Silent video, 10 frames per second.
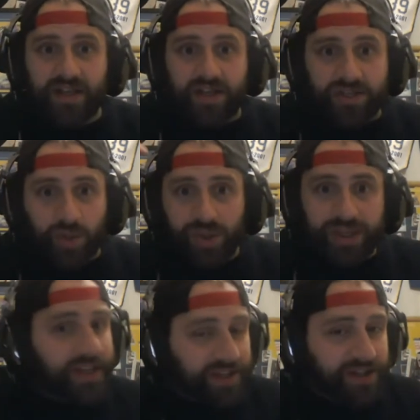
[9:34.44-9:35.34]
So
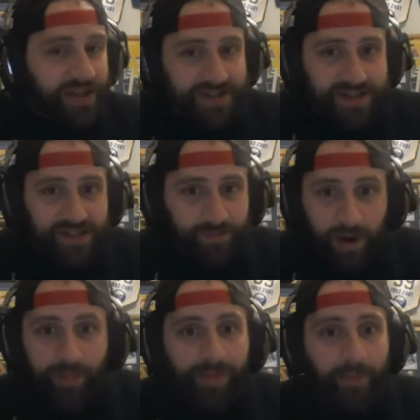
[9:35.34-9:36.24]
let's just
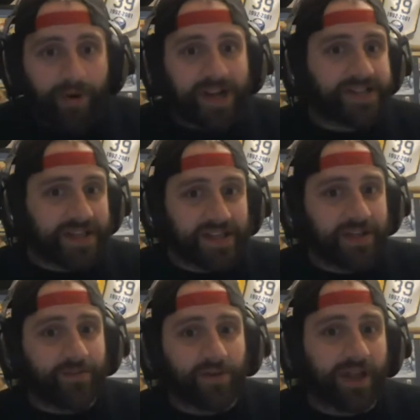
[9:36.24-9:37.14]
pump the brakes and give
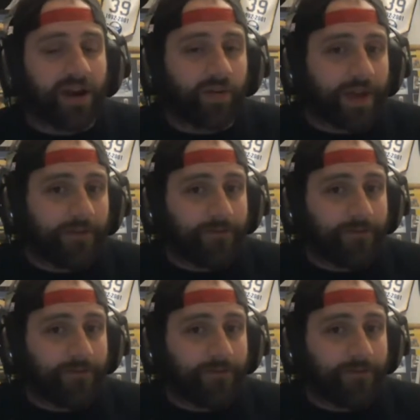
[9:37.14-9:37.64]
Granato that